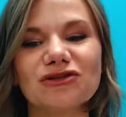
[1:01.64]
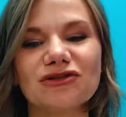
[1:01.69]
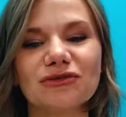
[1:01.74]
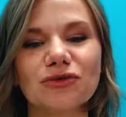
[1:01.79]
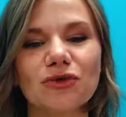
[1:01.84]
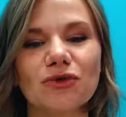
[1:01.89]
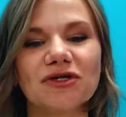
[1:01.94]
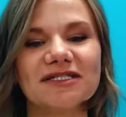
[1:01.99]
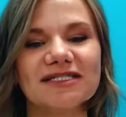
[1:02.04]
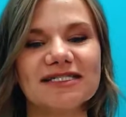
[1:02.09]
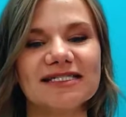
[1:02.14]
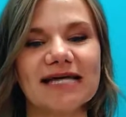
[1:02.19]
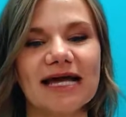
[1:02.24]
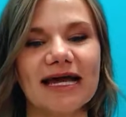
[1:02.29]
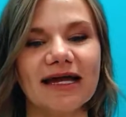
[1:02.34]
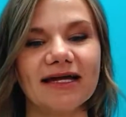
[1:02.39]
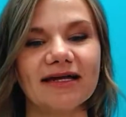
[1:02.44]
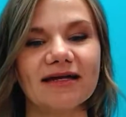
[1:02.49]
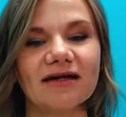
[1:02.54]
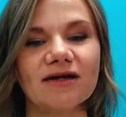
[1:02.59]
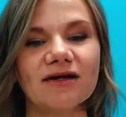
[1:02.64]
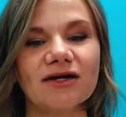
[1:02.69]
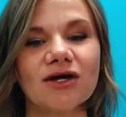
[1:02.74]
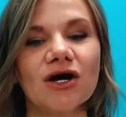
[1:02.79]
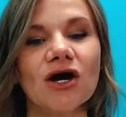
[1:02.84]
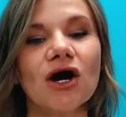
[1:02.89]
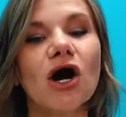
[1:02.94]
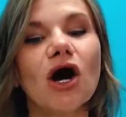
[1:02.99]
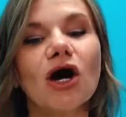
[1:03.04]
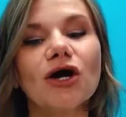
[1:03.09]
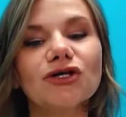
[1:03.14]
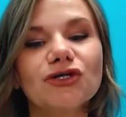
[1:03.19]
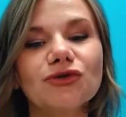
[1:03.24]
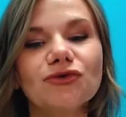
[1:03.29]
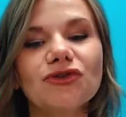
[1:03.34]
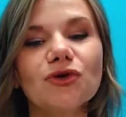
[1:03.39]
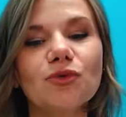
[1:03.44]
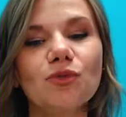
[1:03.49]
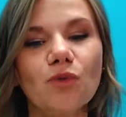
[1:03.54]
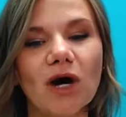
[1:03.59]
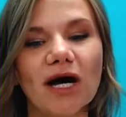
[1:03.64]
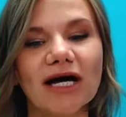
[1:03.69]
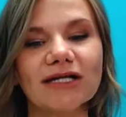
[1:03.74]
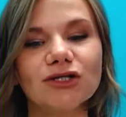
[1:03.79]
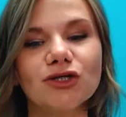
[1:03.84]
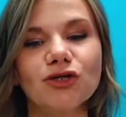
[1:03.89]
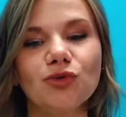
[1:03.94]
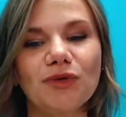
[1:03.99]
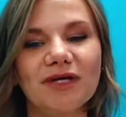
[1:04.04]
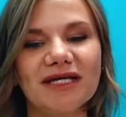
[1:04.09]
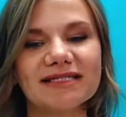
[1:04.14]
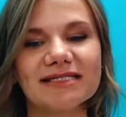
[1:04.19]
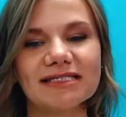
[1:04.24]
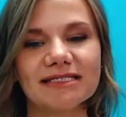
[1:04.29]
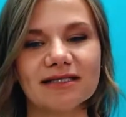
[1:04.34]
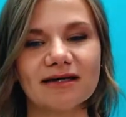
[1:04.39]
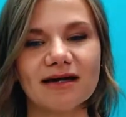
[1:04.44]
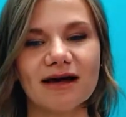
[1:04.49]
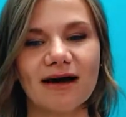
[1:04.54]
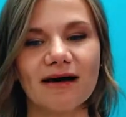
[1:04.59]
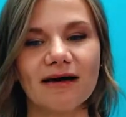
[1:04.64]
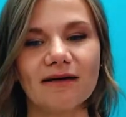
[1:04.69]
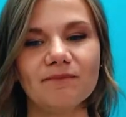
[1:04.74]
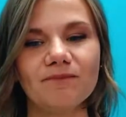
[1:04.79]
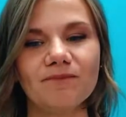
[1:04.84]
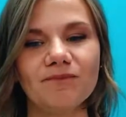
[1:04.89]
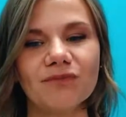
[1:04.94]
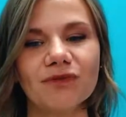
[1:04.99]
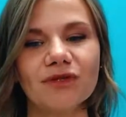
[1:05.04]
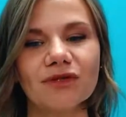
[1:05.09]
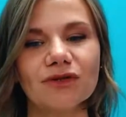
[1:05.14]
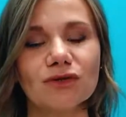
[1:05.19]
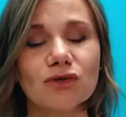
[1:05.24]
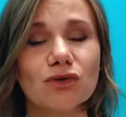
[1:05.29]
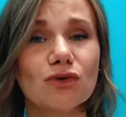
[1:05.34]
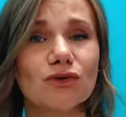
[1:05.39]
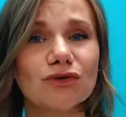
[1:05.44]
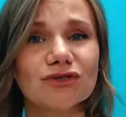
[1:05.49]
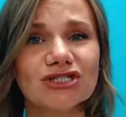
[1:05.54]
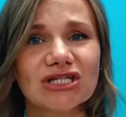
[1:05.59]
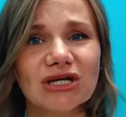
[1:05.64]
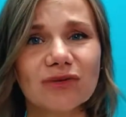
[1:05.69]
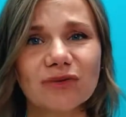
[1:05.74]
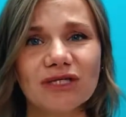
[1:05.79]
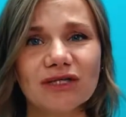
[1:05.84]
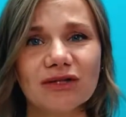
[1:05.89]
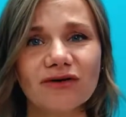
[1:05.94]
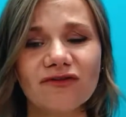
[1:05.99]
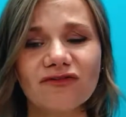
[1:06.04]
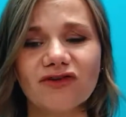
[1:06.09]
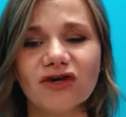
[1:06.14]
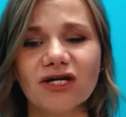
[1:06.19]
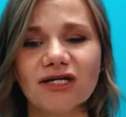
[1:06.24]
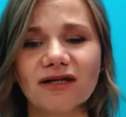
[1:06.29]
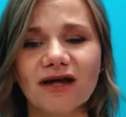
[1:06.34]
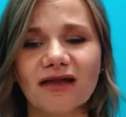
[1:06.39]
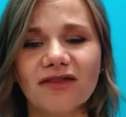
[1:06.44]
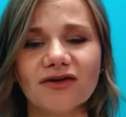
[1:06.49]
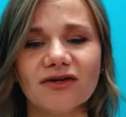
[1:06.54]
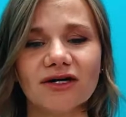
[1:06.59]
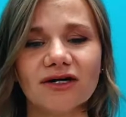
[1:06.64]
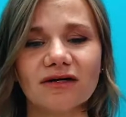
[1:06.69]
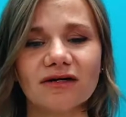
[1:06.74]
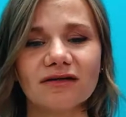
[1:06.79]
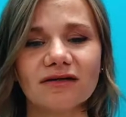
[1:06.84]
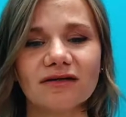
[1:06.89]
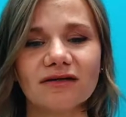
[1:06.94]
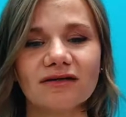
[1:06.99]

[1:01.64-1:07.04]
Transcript: to the Lord, saying, Are you the one who is to come, or shall we look for another?